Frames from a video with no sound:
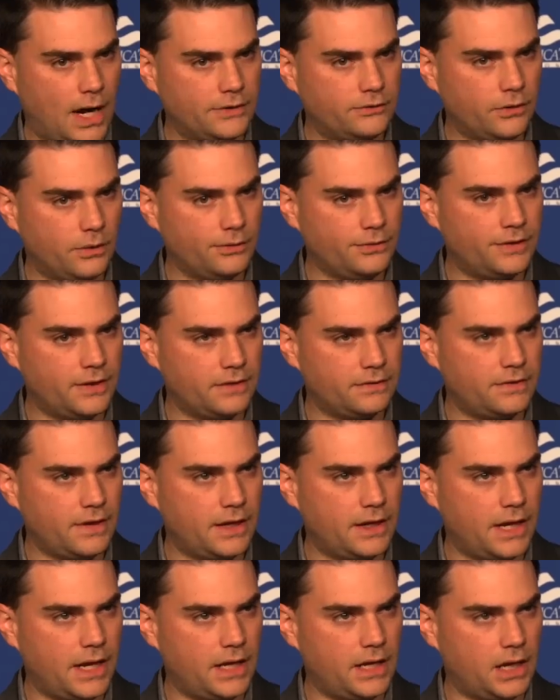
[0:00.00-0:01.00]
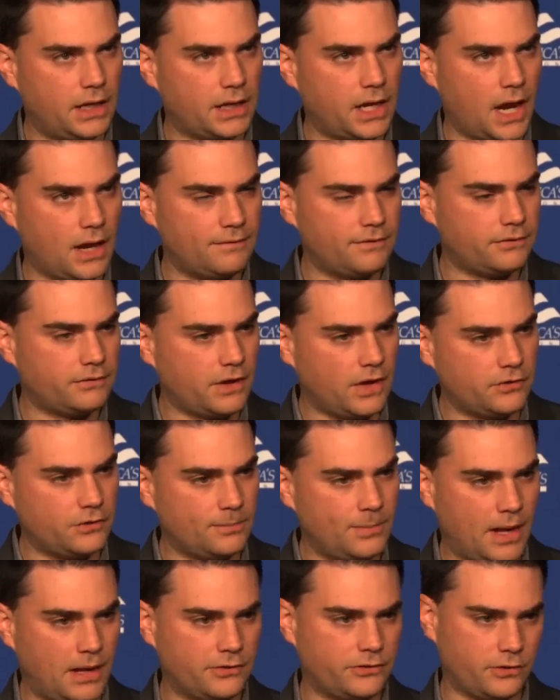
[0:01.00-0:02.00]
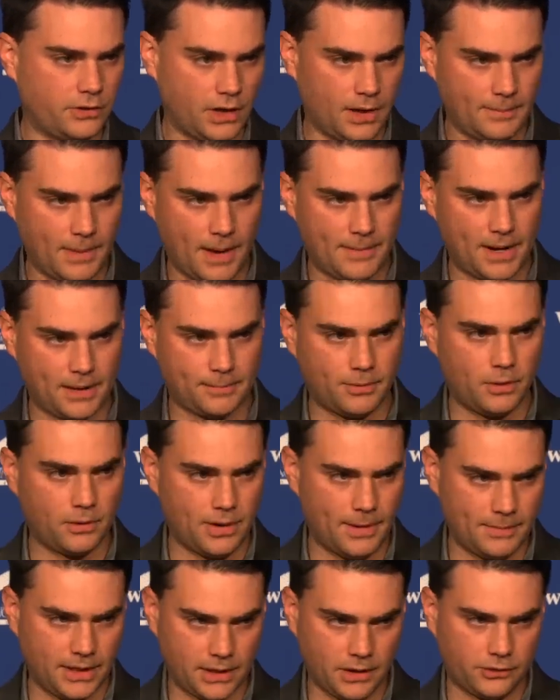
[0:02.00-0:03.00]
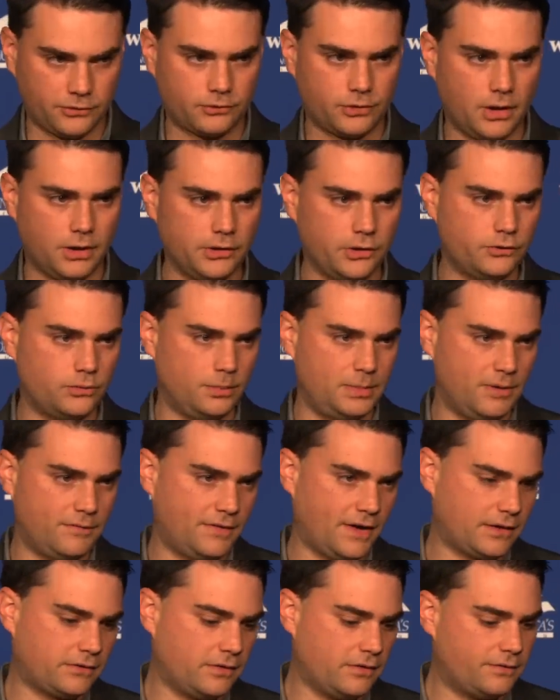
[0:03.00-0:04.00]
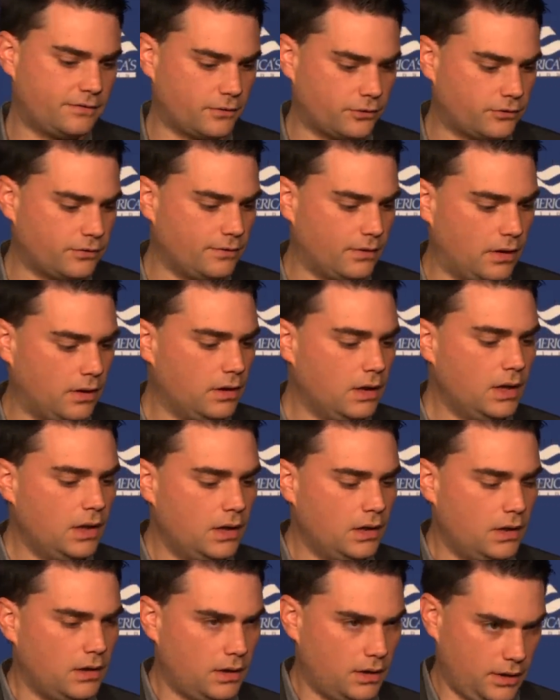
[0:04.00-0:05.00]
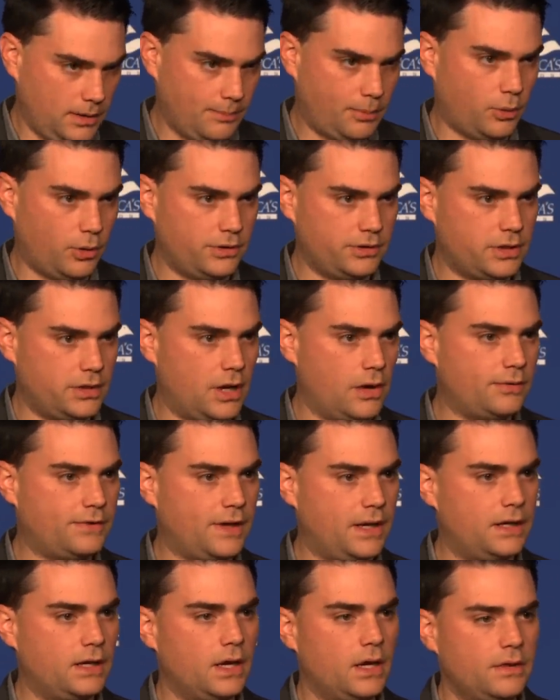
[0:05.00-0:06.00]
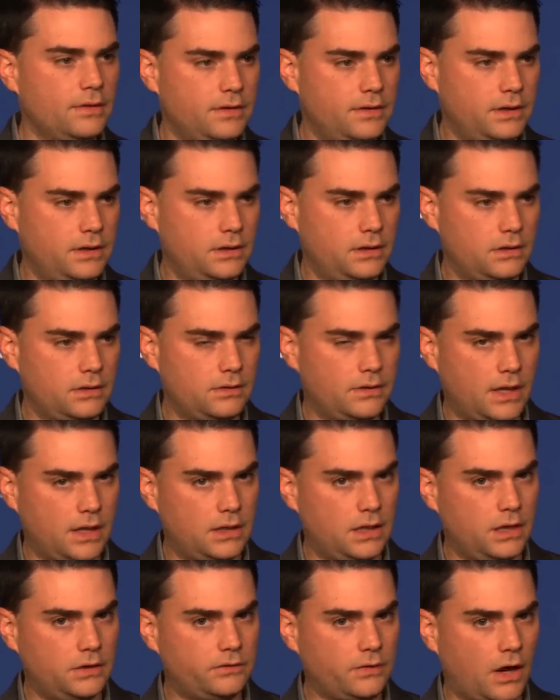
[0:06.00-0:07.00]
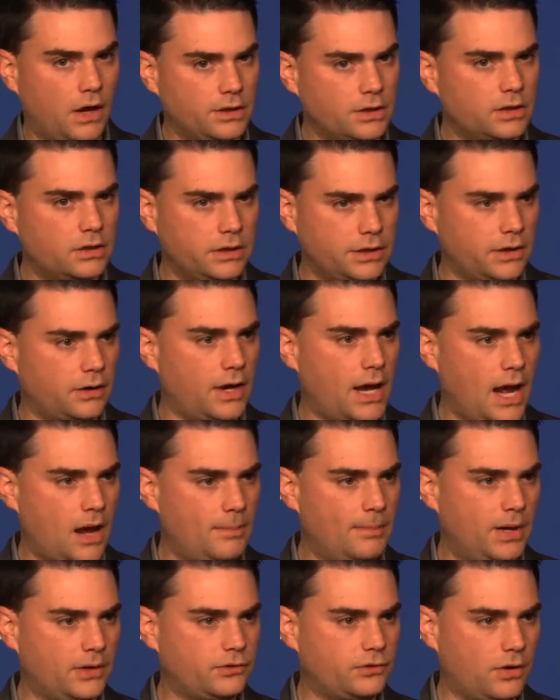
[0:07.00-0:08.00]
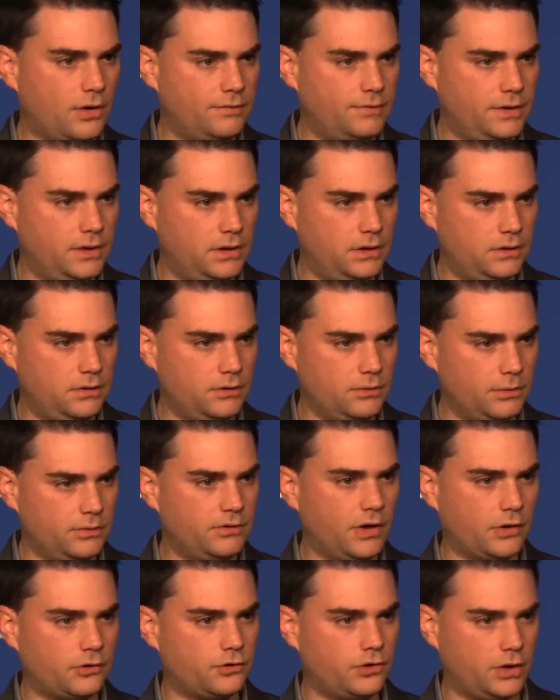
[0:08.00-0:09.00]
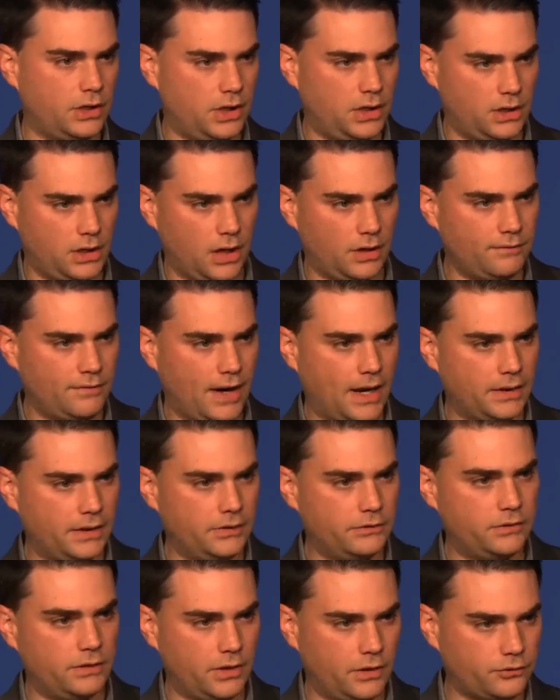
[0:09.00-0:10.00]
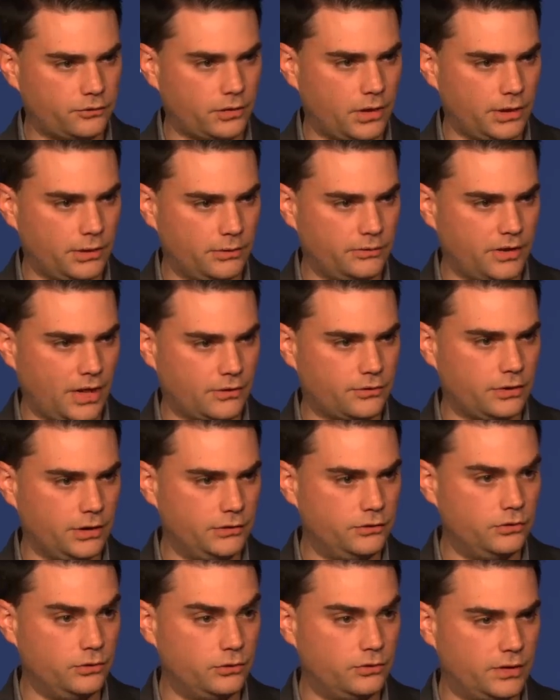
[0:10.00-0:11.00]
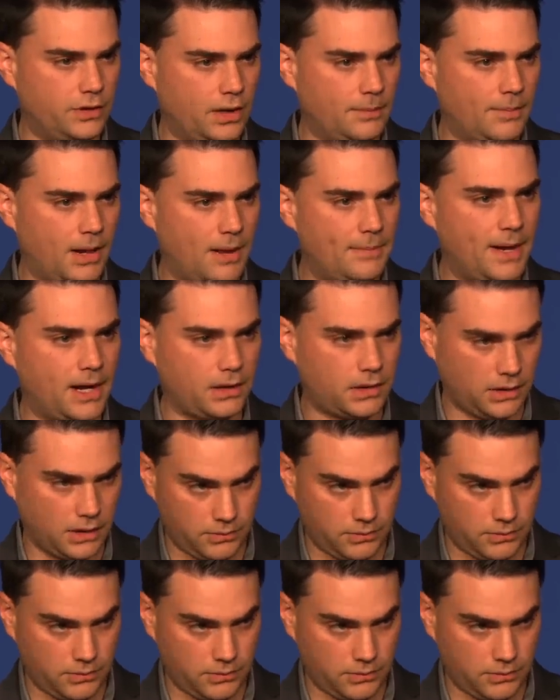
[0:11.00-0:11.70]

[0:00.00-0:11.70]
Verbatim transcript: I don't think that a gun confiscation policy or a gun buyback program like Australia's would be effective. First of all, important to note that the, that it's unclear how much of the, the reduction in gun violence in Australia was actually due to the gun buyback.